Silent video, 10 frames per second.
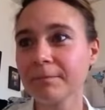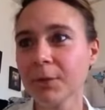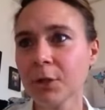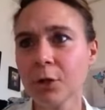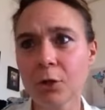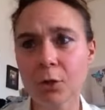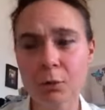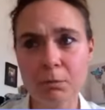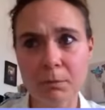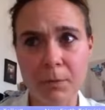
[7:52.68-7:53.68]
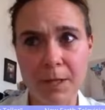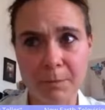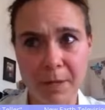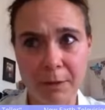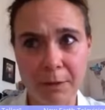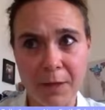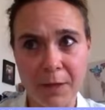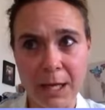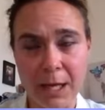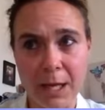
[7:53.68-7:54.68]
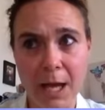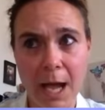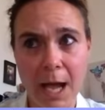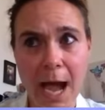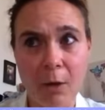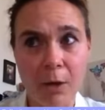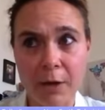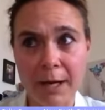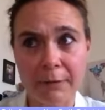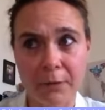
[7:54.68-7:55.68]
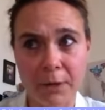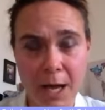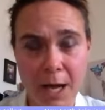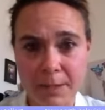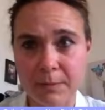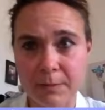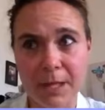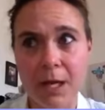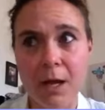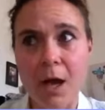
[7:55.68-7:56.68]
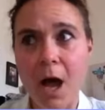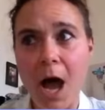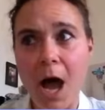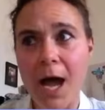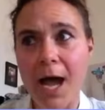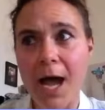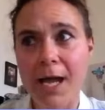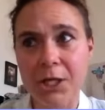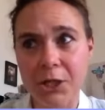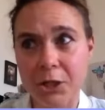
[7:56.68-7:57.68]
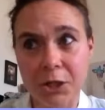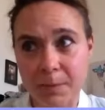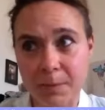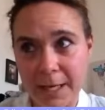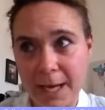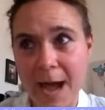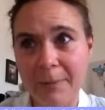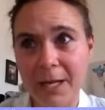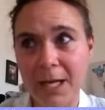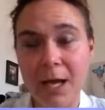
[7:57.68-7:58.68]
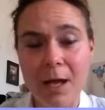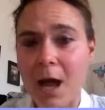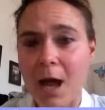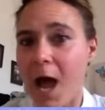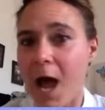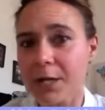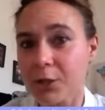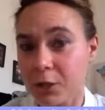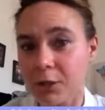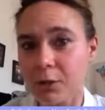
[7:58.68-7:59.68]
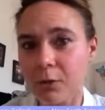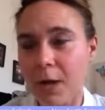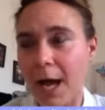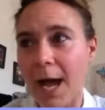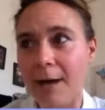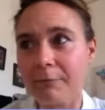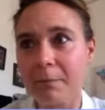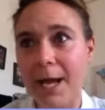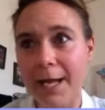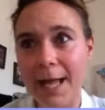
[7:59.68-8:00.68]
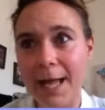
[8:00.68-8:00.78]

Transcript: you must be thinking how ungrateful I must be. I should just be happy. I do have my